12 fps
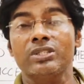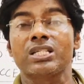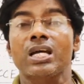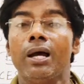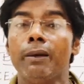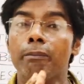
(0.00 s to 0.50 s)

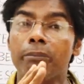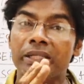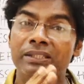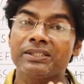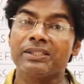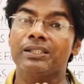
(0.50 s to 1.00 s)

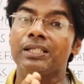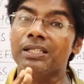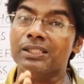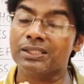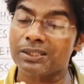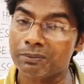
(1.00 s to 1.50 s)
dampens
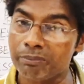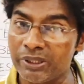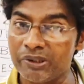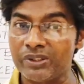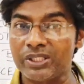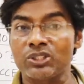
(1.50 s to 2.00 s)
the
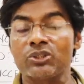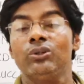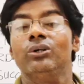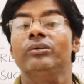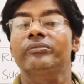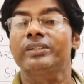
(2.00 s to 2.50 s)
spirit
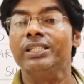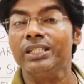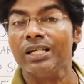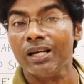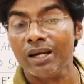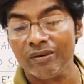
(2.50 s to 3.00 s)
of
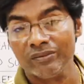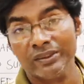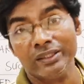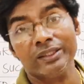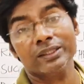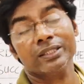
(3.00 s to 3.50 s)
the
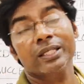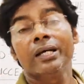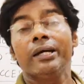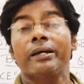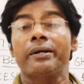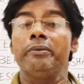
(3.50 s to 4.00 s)
lovers,
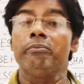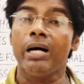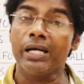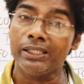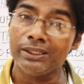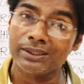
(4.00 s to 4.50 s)

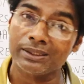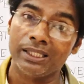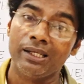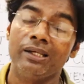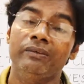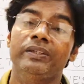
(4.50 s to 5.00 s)
reminds
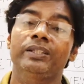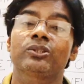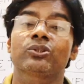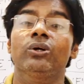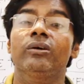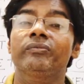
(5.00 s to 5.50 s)
the
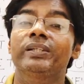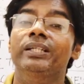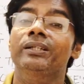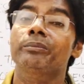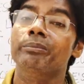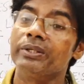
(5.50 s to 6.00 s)
lovers of
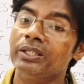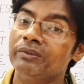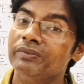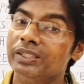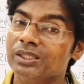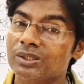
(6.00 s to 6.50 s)
their
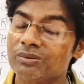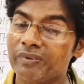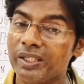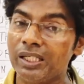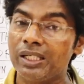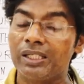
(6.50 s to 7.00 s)
previous
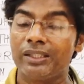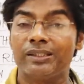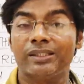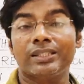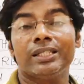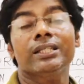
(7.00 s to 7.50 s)

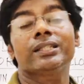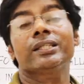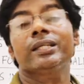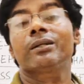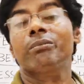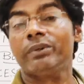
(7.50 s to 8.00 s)
failures and
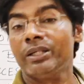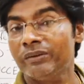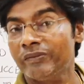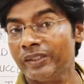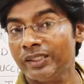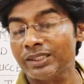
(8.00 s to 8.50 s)
their
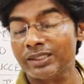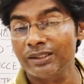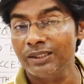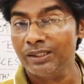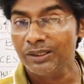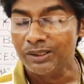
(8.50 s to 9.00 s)
previous
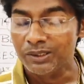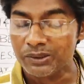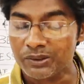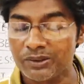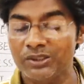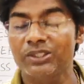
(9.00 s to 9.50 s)

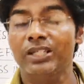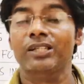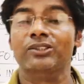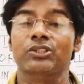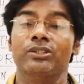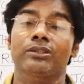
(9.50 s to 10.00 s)

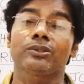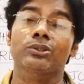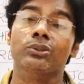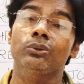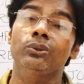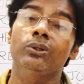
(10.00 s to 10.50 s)
rejection.
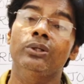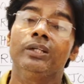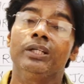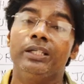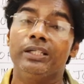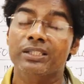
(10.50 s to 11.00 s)
So
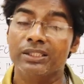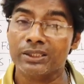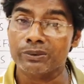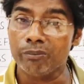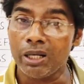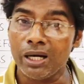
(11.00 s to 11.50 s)
it
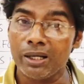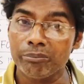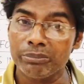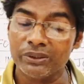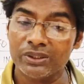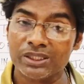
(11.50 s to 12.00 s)
is my
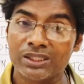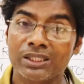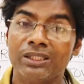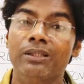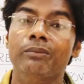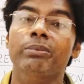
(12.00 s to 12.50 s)

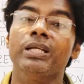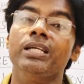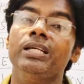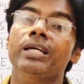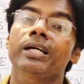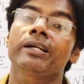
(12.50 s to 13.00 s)
personal
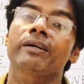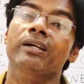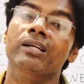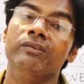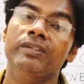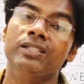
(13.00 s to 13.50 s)
plea and
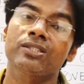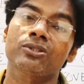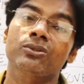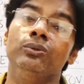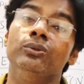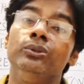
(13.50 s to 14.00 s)

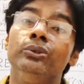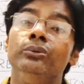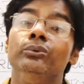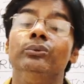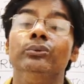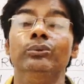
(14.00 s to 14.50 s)
request to
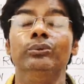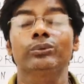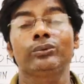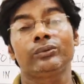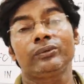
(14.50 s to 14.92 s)
you,